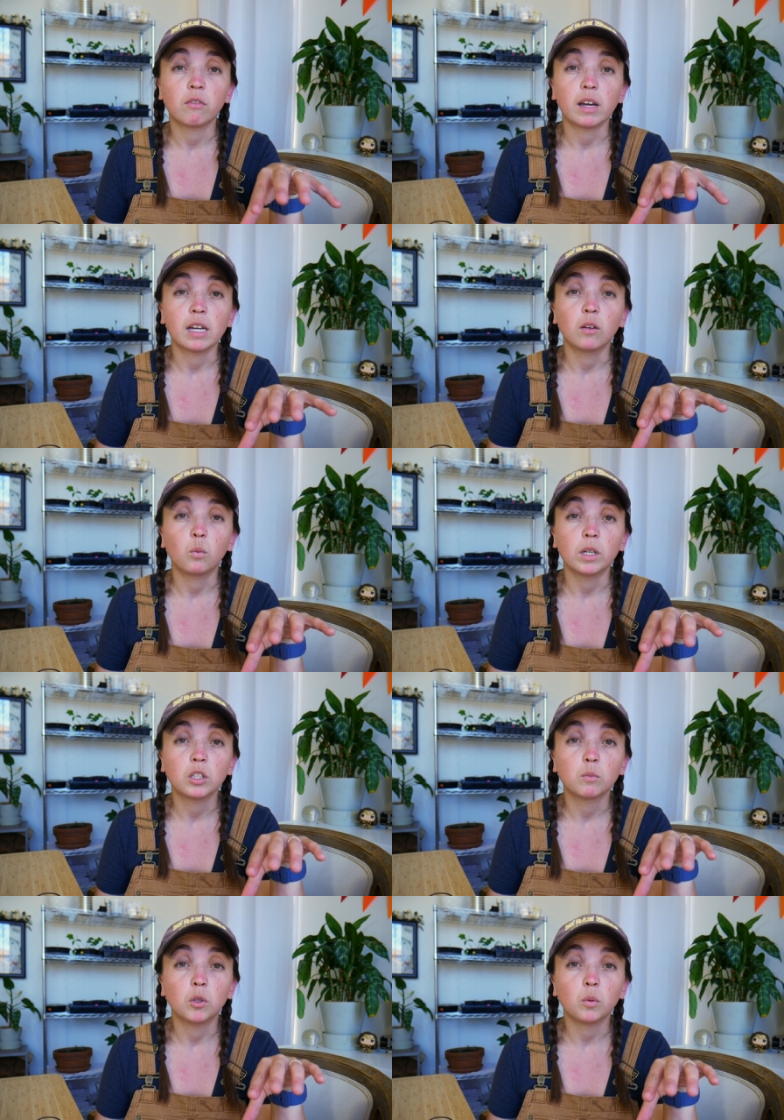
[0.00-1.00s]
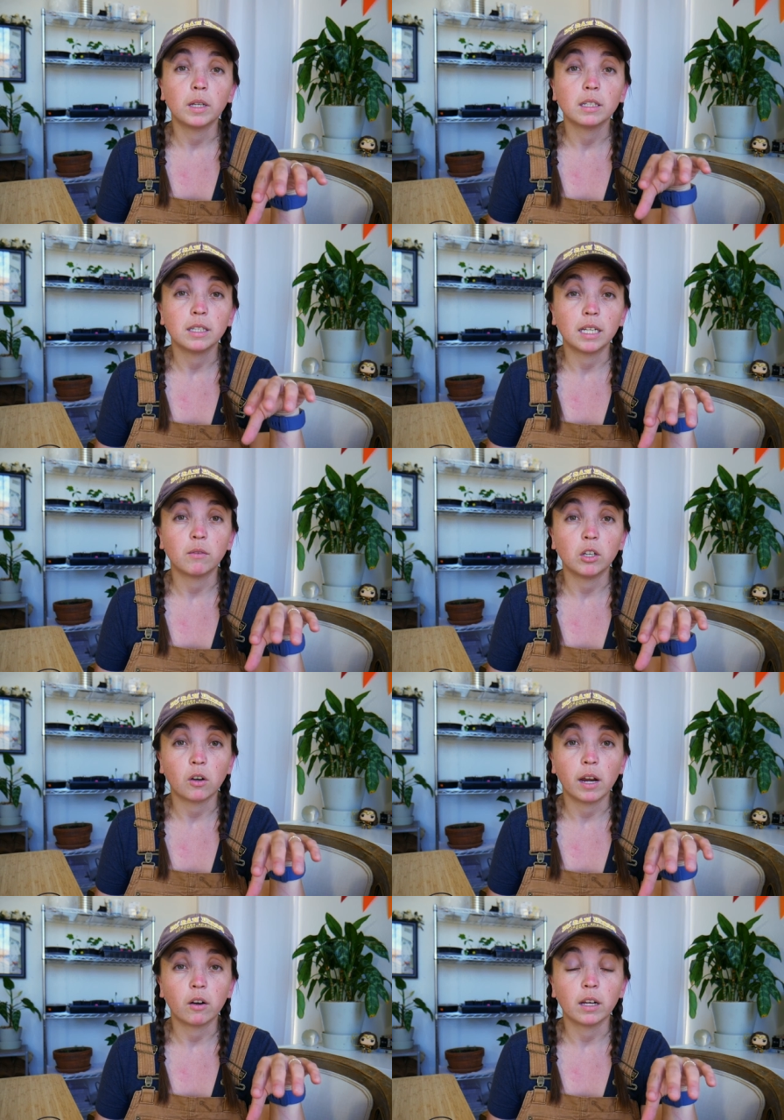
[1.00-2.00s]
find which milkweed is native in
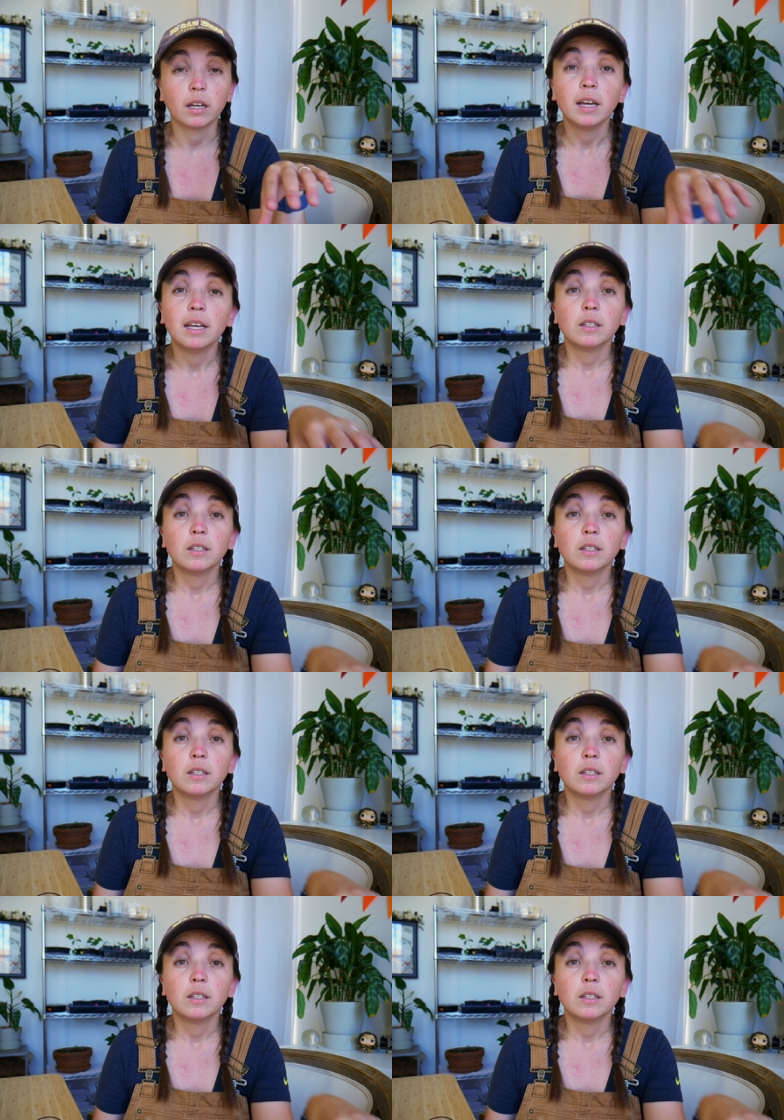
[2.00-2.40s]
your area.